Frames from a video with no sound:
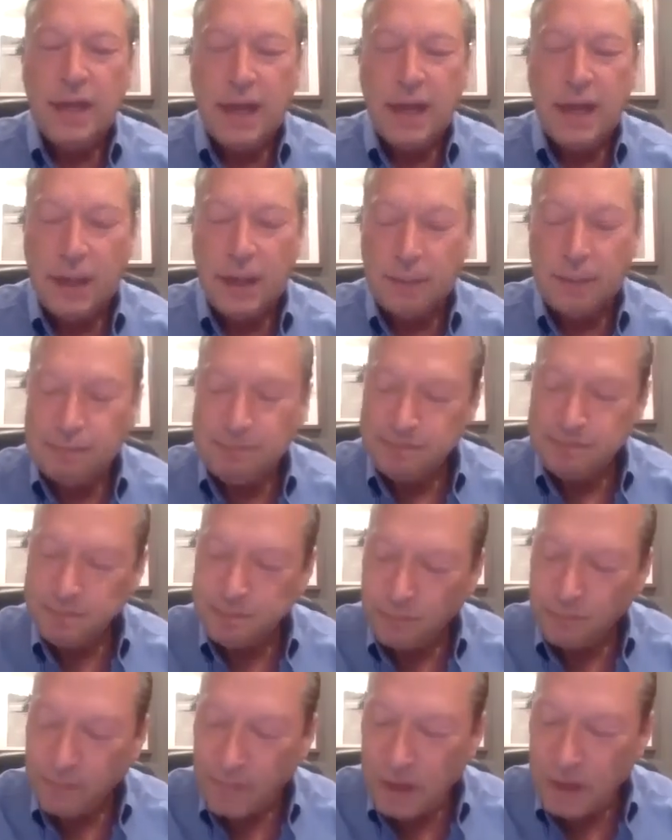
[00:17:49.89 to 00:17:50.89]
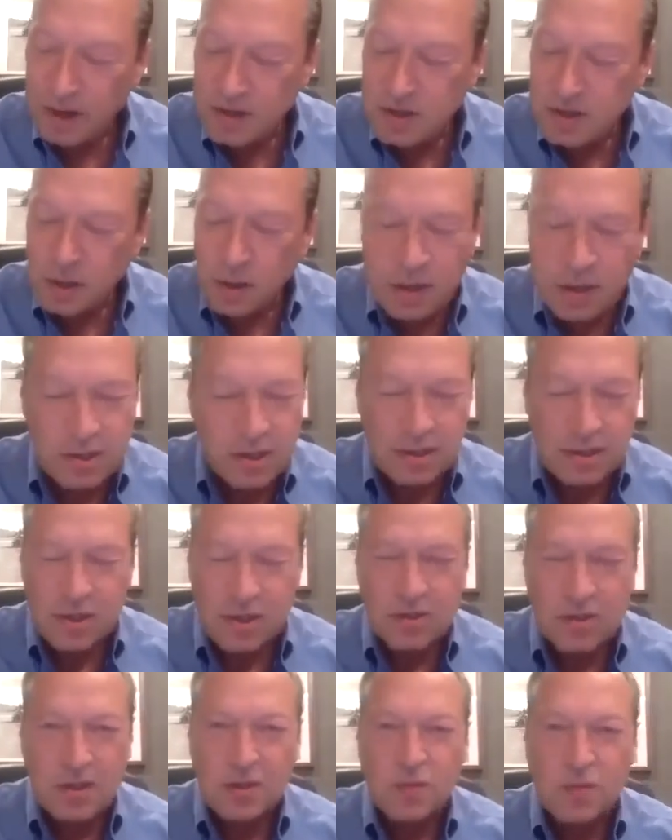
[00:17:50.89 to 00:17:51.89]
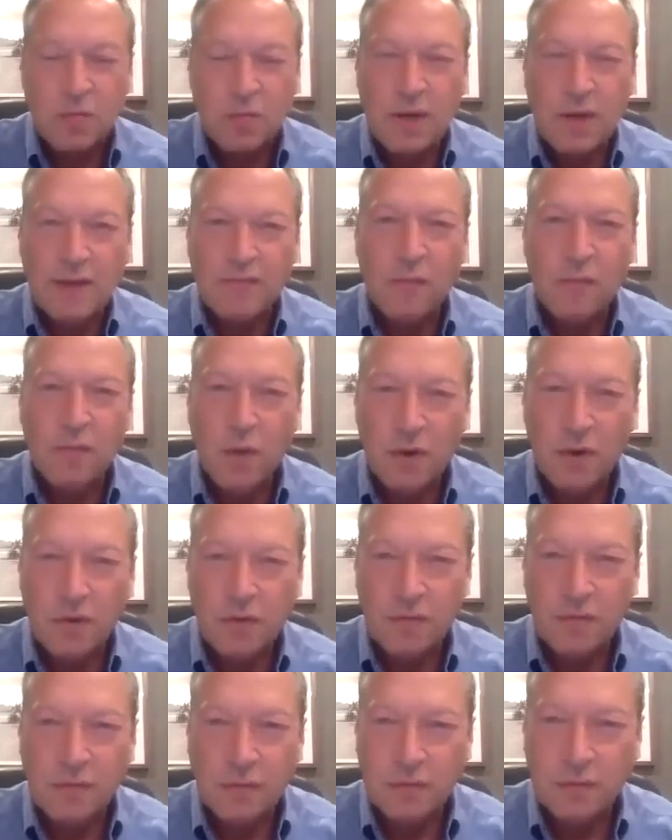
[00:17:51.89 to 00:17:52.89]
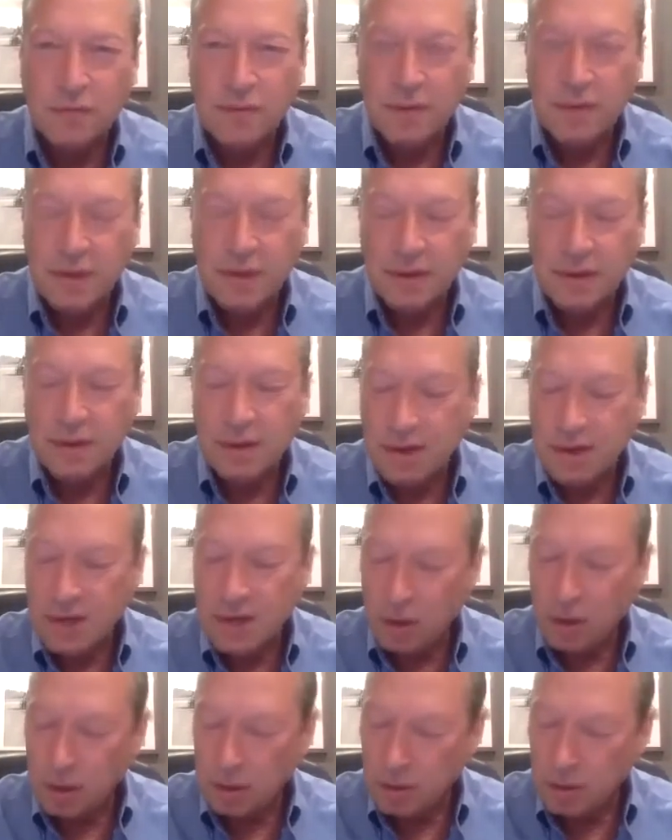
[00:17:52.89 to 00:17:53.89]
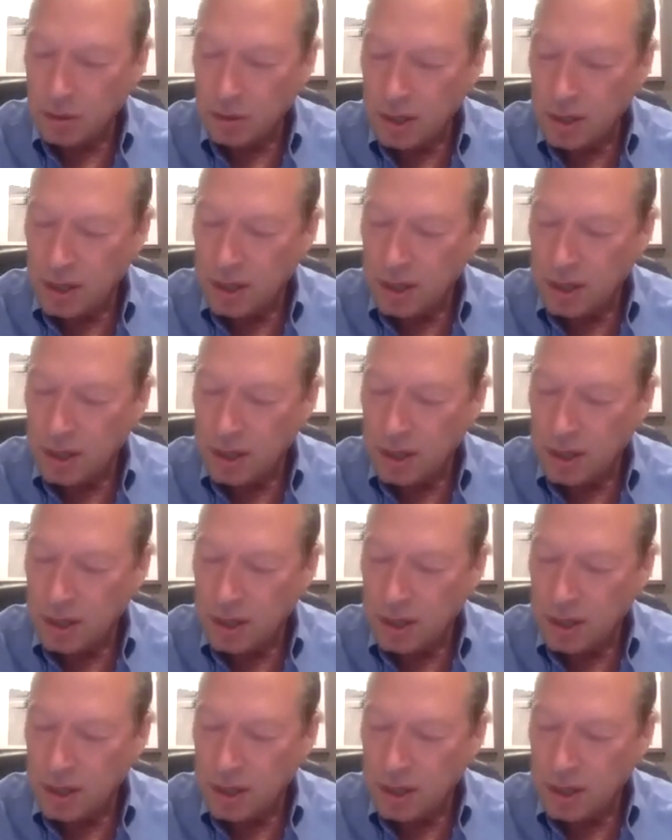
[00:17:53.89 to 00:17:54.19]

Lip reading: So he's just this kind of wonderful character.